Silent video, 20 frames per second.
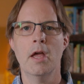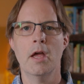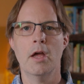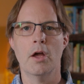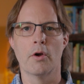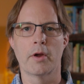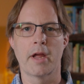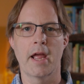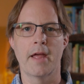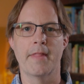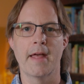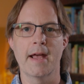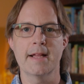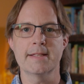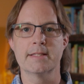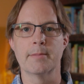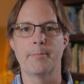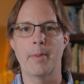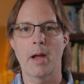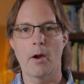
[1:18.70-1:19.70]
Okay,
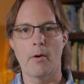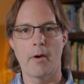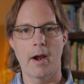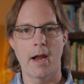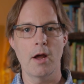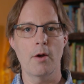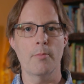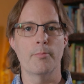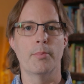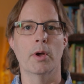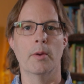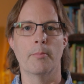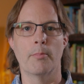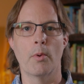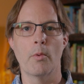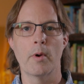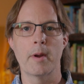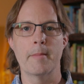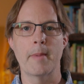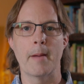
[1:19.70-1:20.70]
that's the power output,
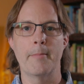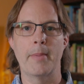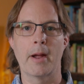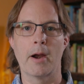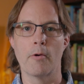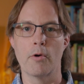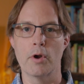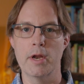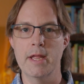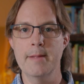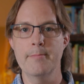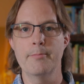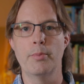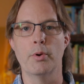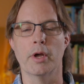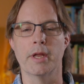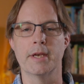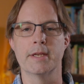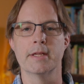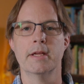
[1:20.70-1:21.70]
but what about power
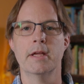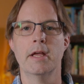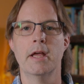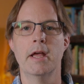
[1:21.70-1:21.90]
input?